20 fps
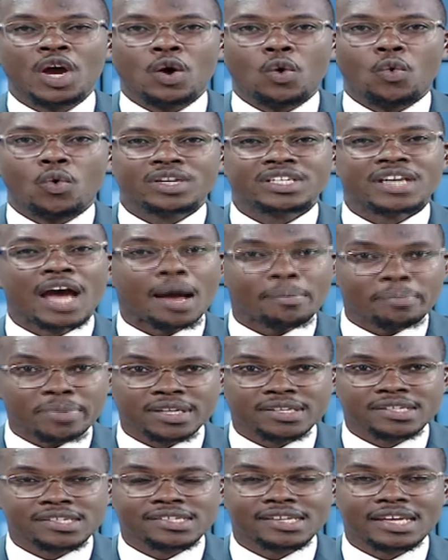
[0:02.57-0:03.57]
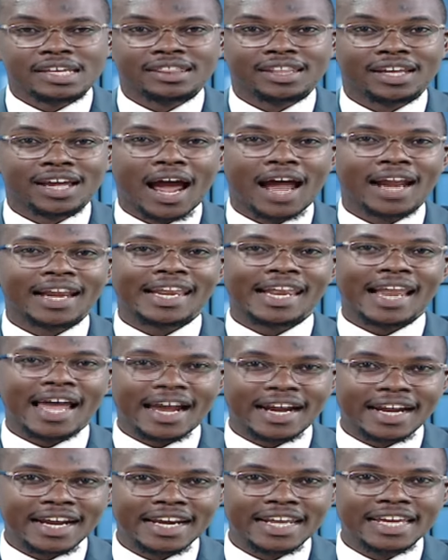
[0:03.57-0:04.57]
What happens in the
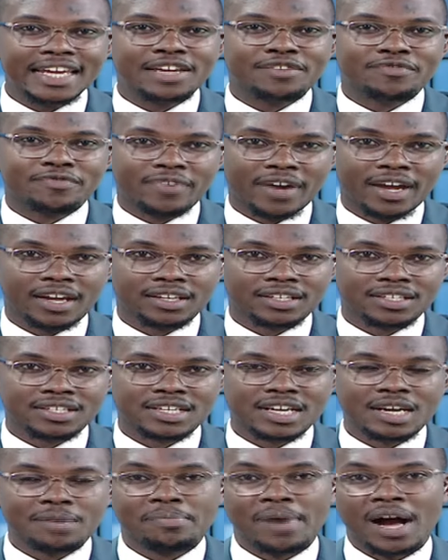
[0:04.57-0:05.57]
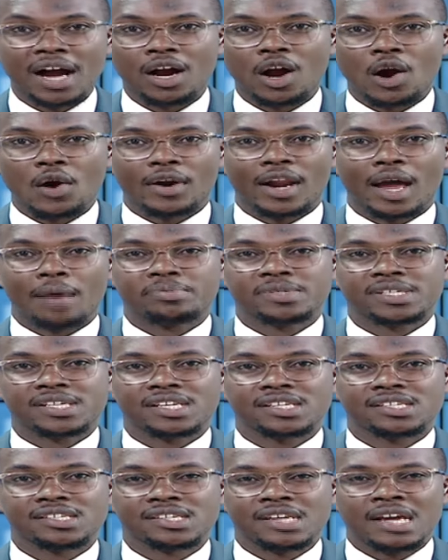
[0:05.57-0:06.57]
unlikely event a bank
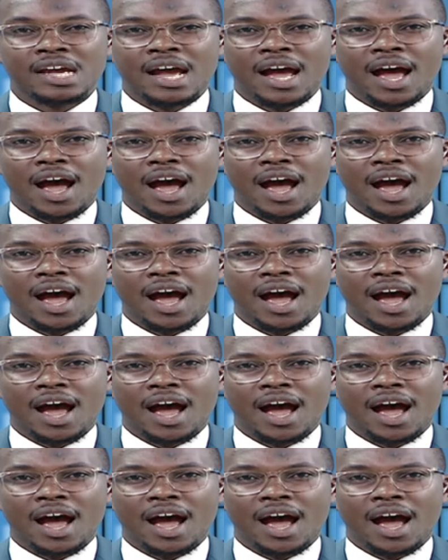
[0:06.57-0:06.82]
collapses?